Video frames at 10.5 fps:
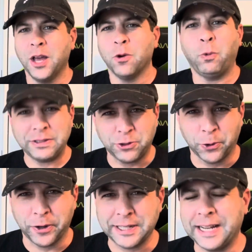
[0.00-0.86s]
What's
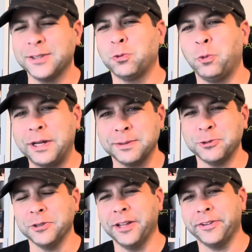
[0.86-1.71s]
going on guys? Welcome
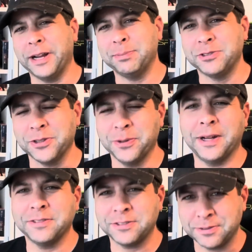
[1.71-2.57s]
to another episode
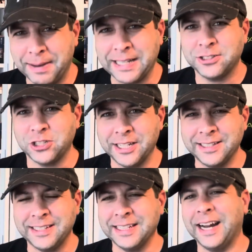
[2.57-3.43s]
of Smash
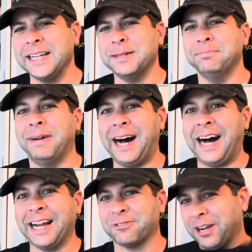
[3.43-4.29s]
JT. I am
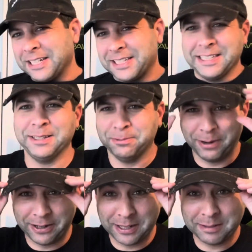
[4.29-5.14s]
ironically
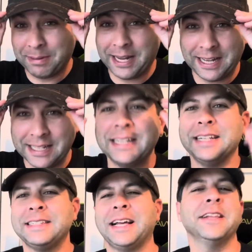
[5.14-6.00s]
wearing my
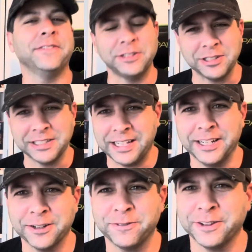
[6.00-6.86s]
Intellivision
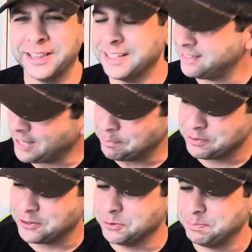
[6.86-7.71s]
gear for this
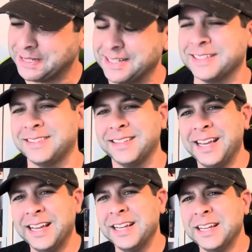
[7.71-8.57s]
episode because
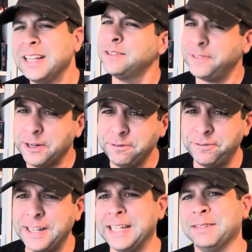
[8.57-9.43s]
it's very
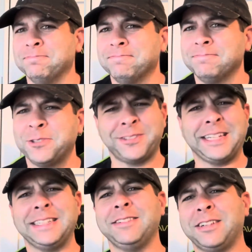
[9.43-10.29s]
fitting, just
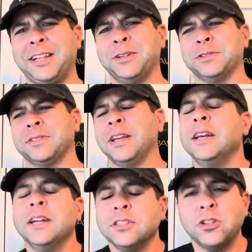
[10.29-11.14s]
like these clothes.
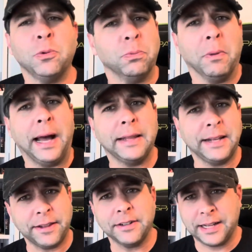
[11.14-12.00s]
So
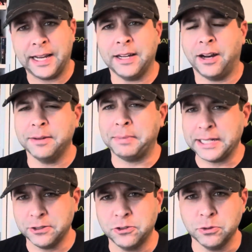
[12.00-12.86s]
the other day on my
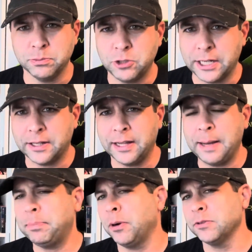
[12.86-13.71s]
YouTube channel, I
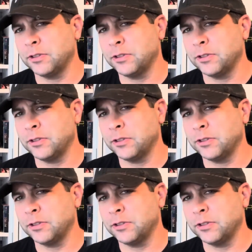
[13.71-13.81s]
posed a